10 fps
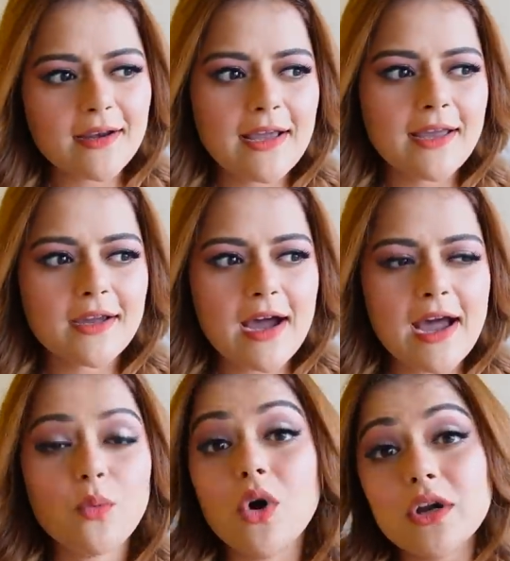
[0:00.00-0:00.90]
Like I
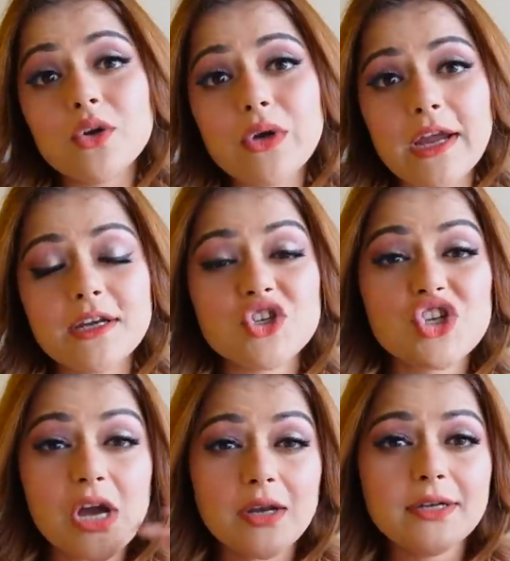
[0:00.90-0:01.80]
wanted to get
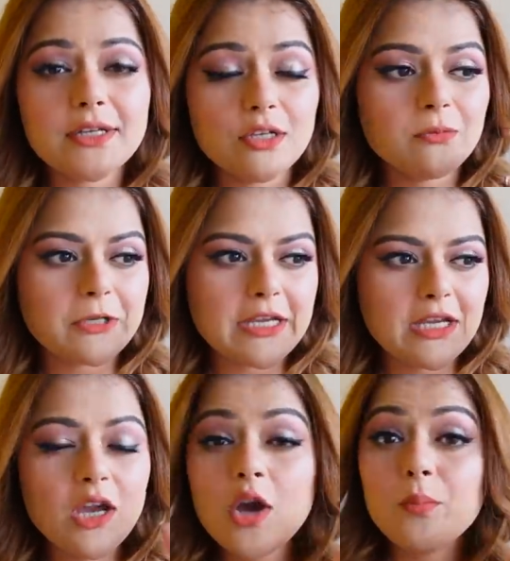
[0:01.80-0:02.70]
Charlotte Tilbury